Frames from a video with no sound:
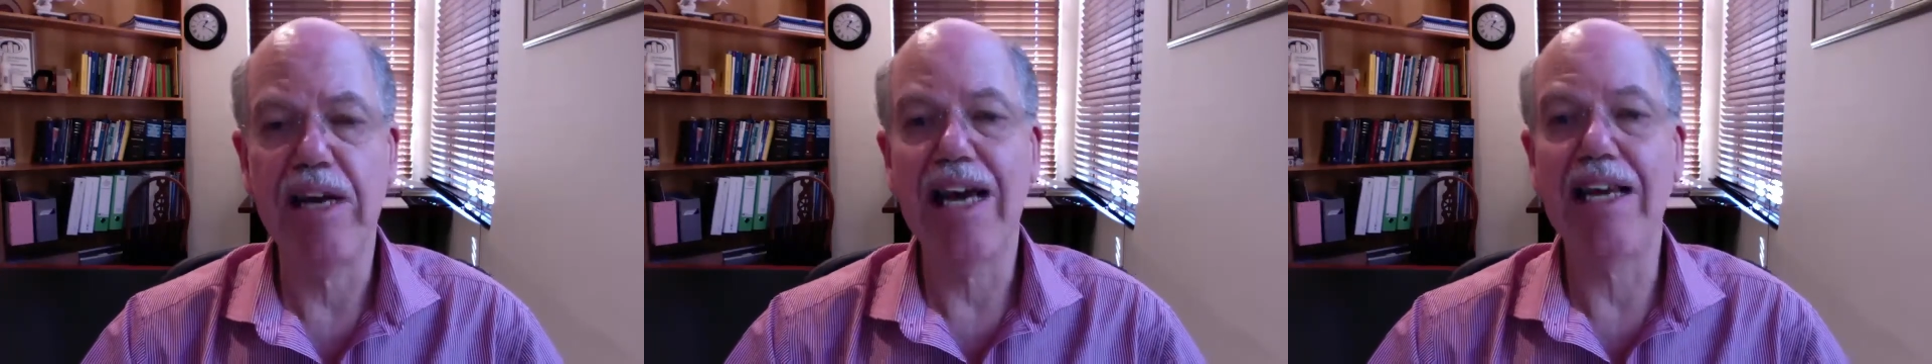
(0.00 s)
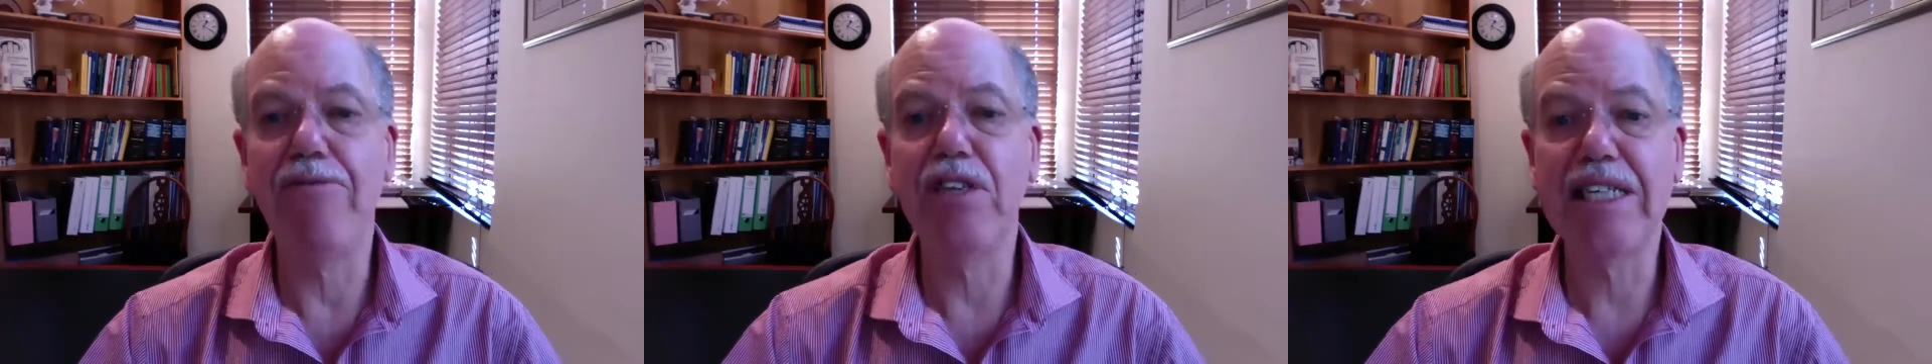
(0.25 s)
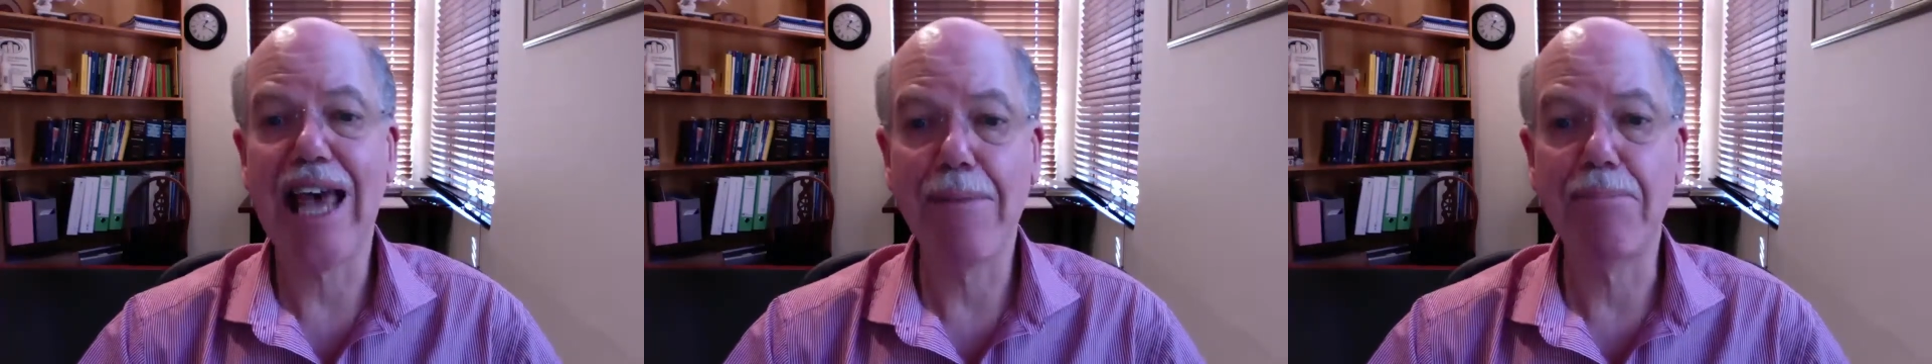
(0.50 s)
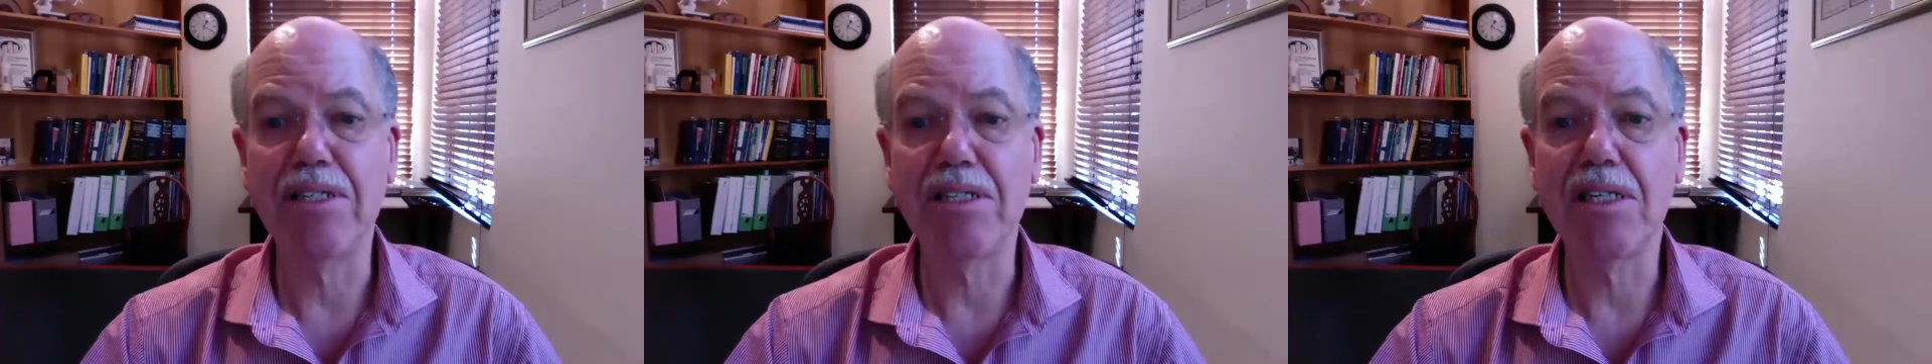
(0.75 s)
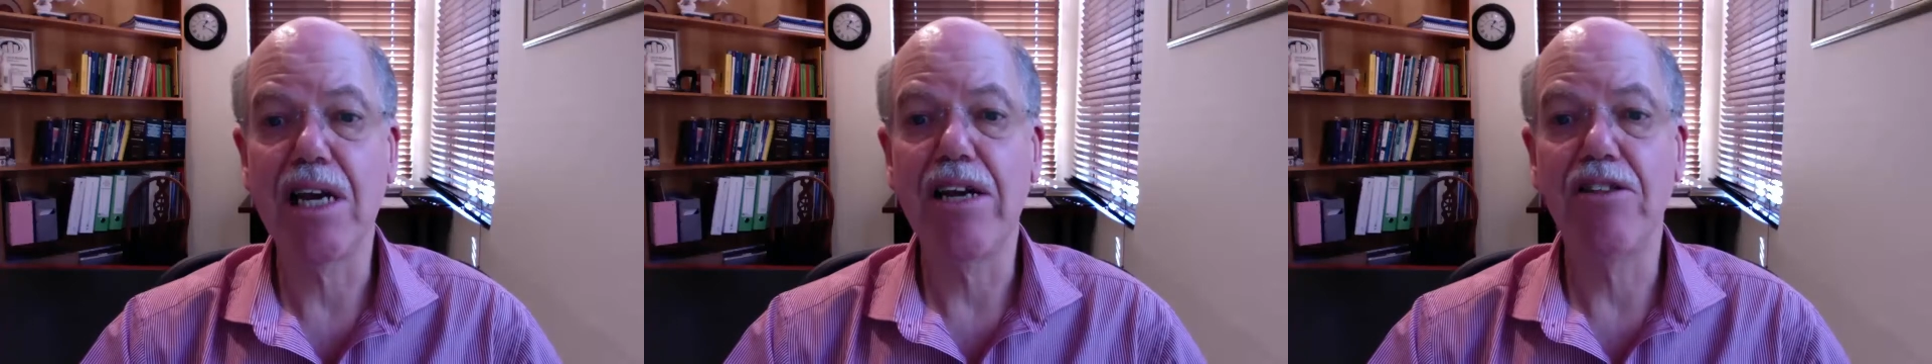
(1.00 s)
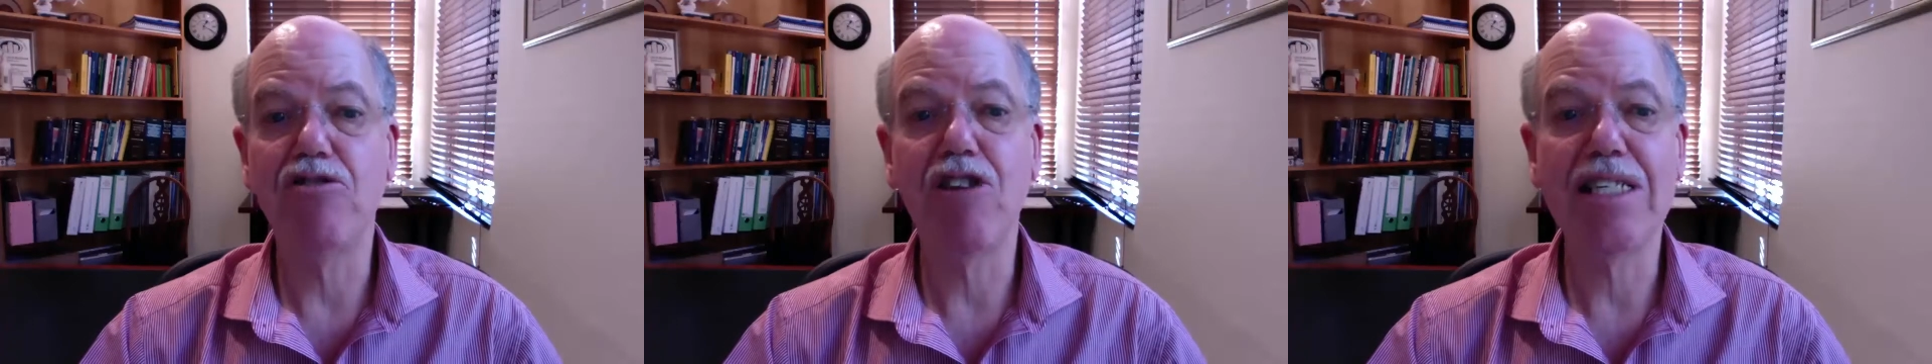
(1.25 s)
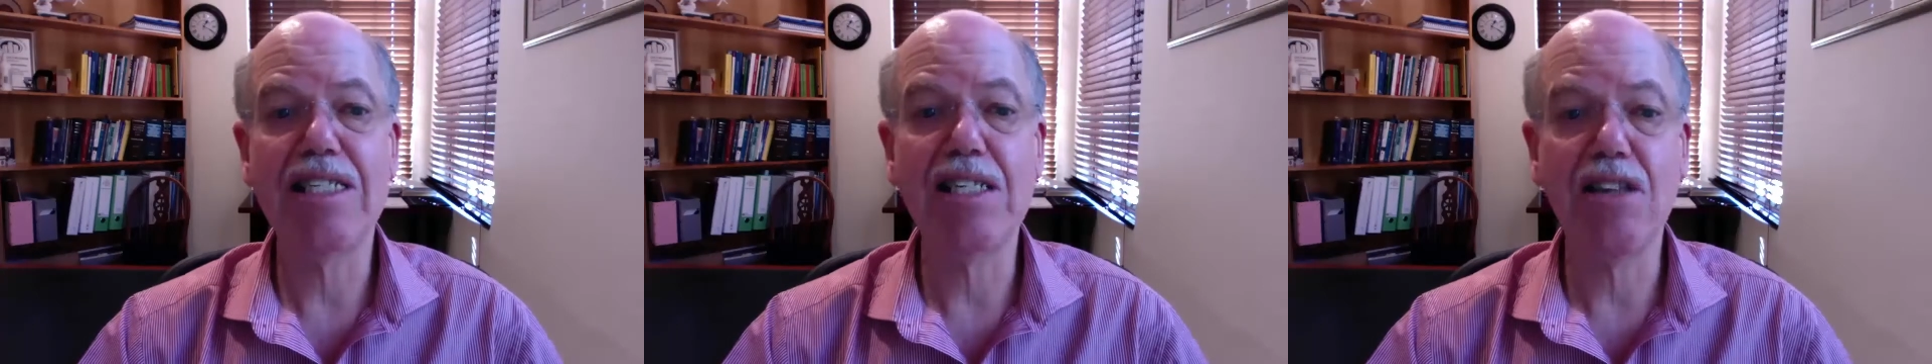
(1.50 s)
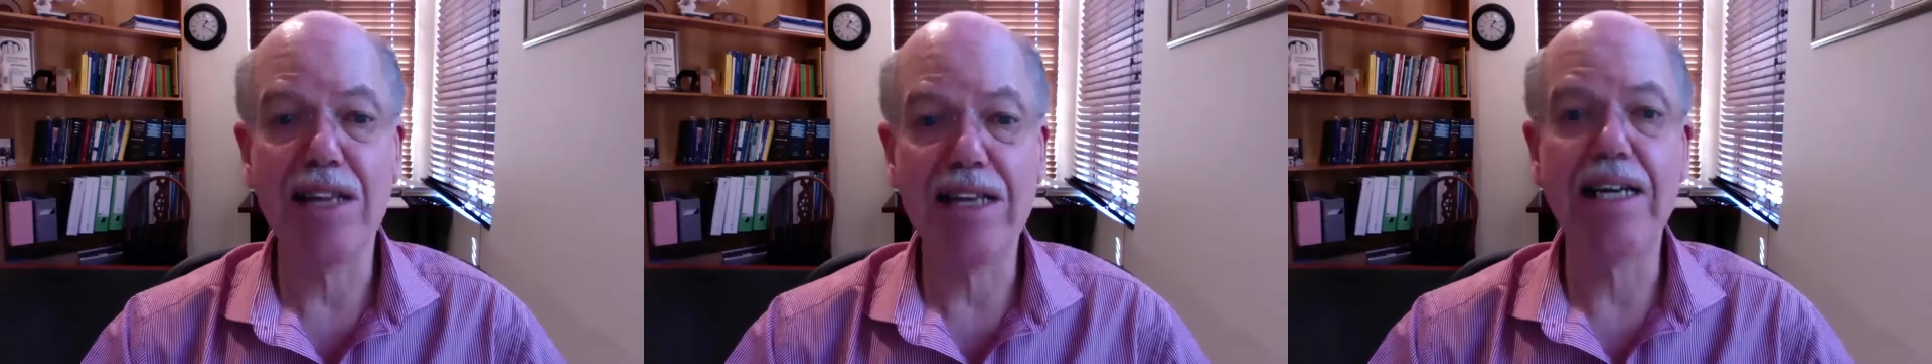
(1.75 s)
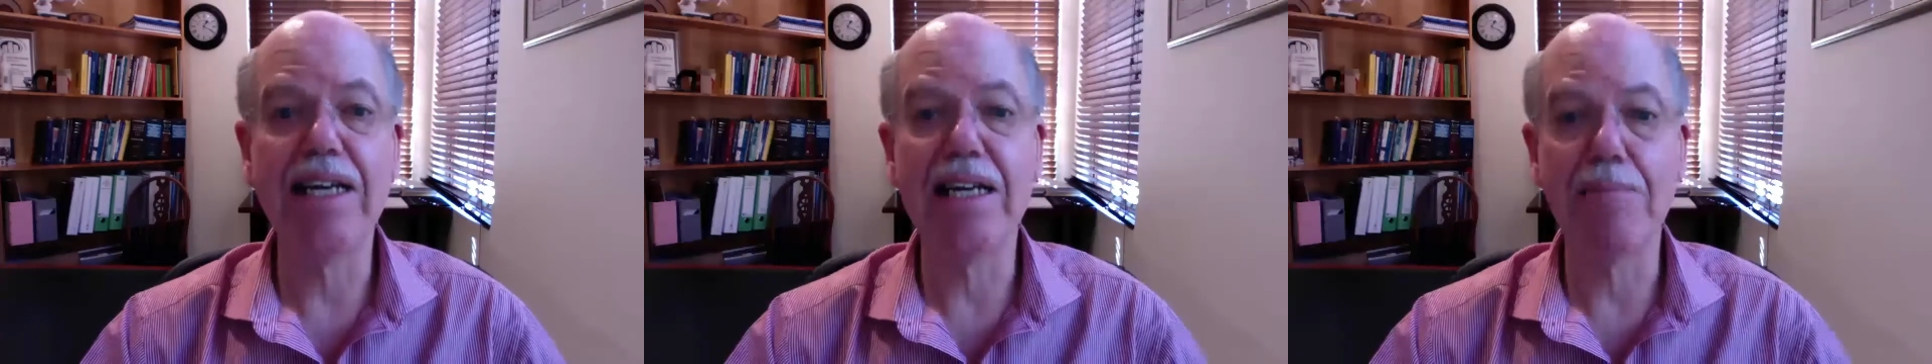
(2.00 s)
And if this happens, the trustees are legally